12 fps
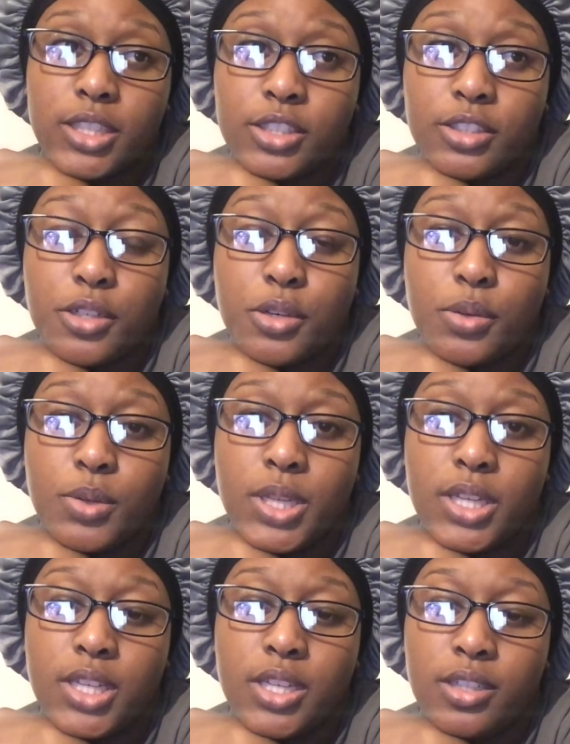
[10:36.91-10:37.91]
so
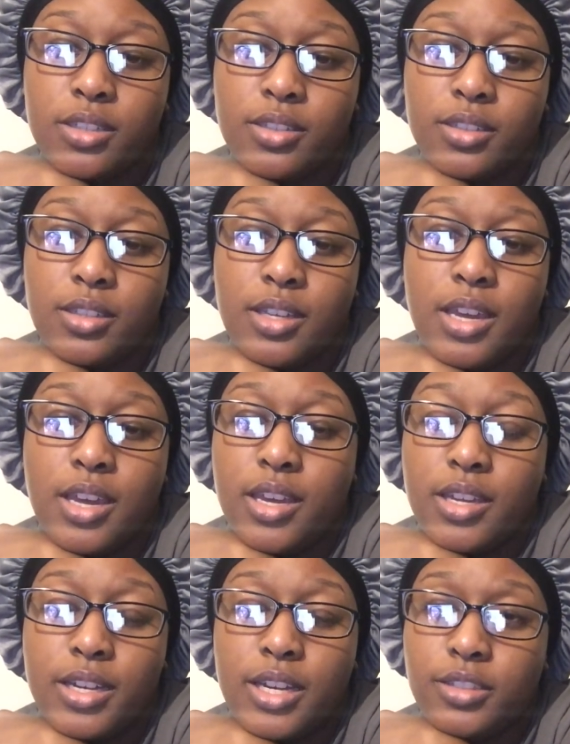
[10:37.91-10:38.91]

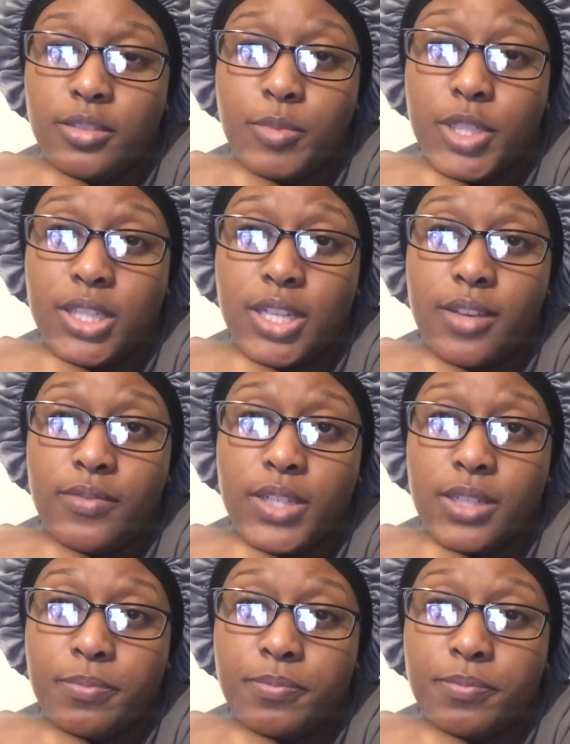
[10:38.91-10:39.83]
not too much left.